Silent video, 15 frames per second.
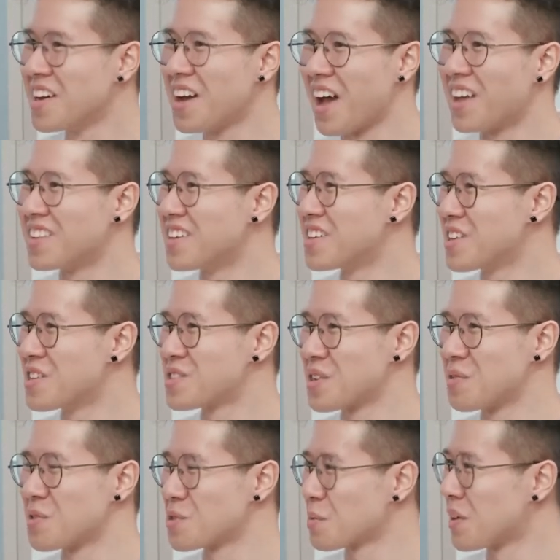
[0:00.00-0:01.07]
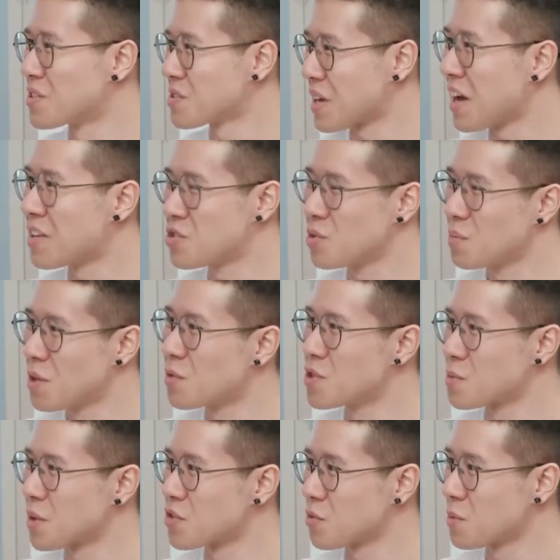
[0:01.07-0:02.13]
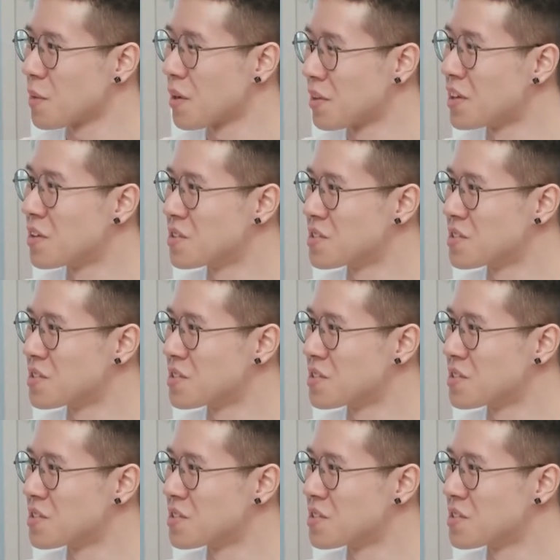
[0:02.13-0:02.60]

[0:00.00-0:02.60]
and it is a response. It should be a response from our legal team.